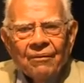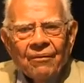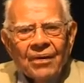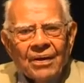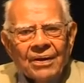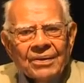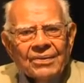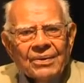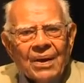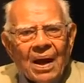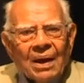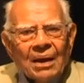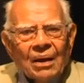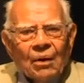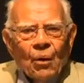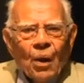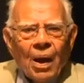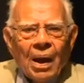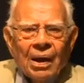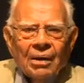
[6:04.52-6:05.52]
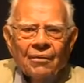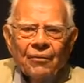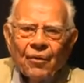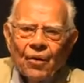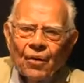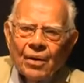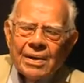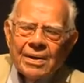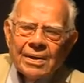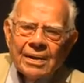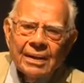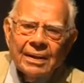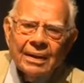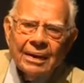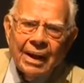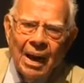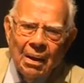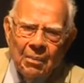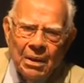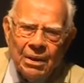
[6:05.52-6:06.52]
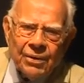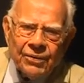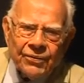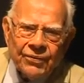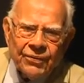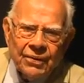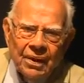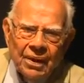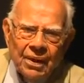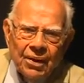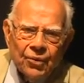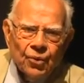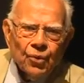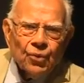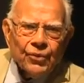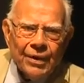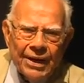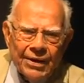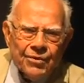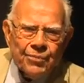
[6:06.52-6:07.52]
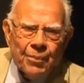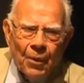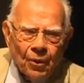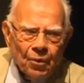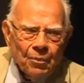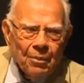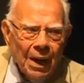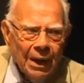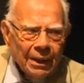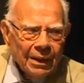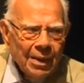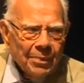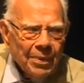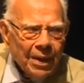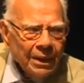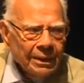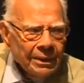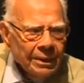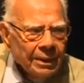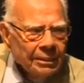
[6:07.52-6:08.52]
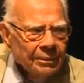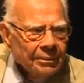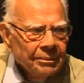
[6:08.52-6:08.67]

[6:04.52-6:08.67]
first I require 400 camels to transport my library."